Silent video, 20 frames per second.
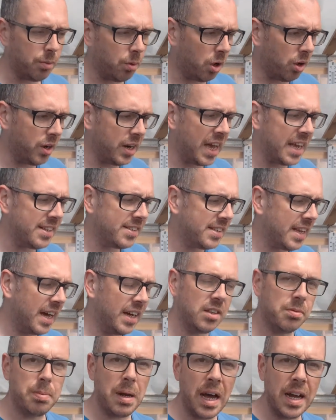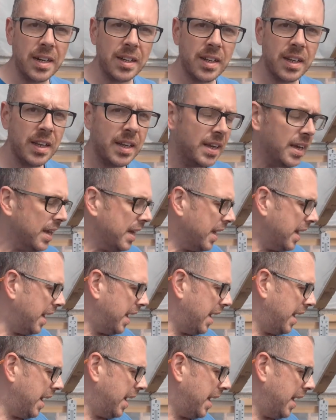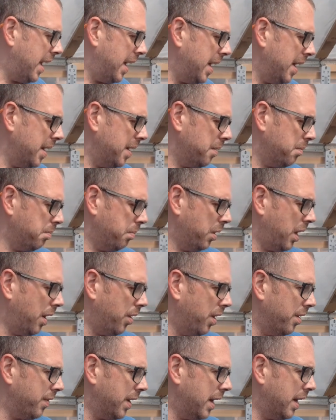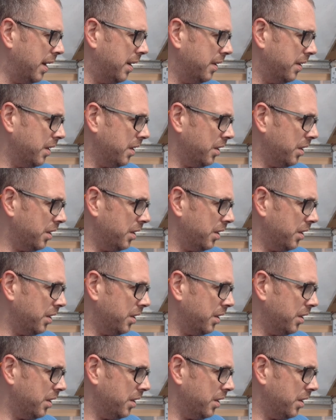They were a nice sized plant, but however